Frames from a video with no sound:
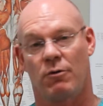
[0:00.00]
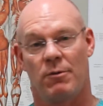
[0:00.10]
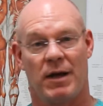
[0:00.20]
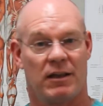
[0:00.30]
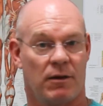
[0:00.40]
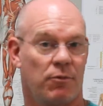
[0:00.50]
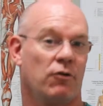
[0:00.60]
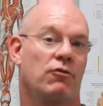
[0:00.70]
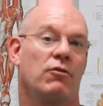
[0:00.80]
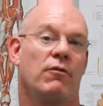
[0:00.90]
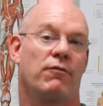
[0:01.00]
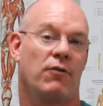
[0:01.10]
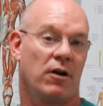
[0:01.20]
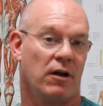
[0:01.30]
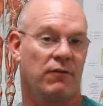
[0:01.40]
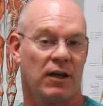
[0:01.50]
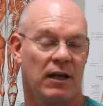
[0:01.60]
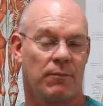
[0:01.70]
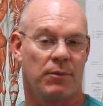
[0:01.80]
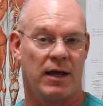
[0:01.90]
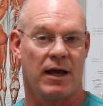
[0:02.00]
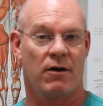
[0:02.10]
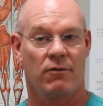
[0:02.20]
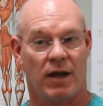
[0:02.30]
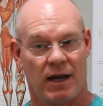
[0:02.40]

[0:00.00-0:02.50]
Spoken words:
where we make the approach through the front of the hip now.